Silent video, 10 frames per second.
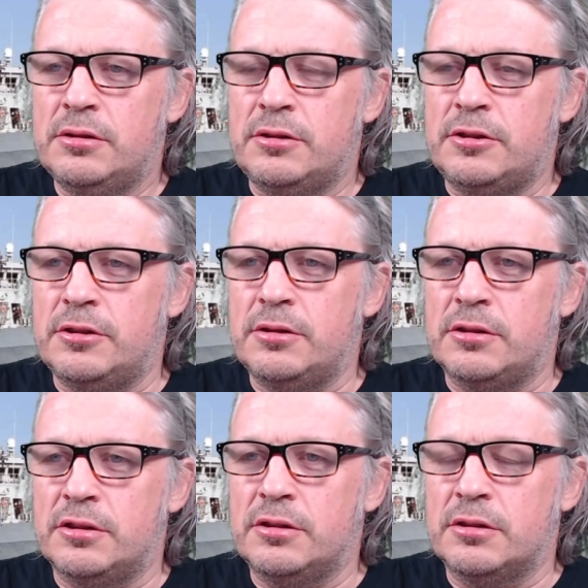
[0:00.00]
Why don't they
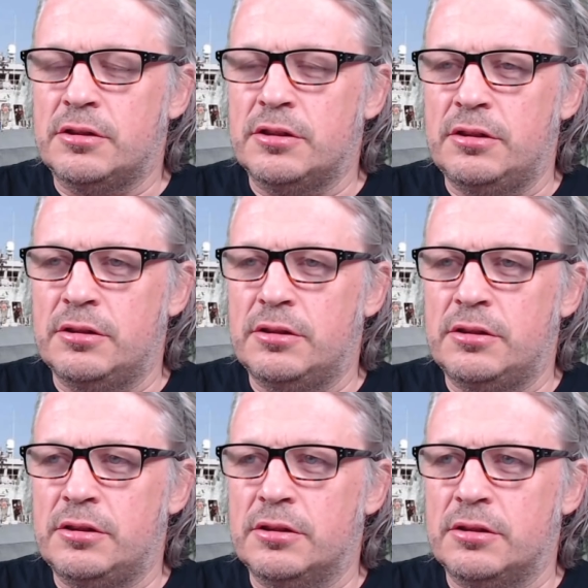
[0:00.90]
play Pretend
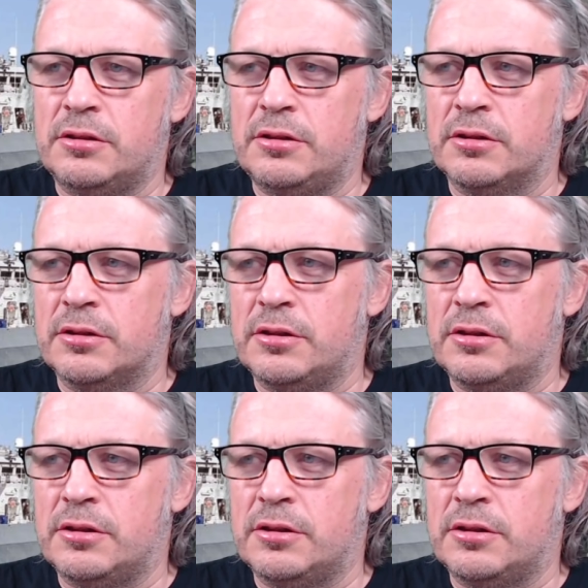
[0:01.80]
Madrid, not Real?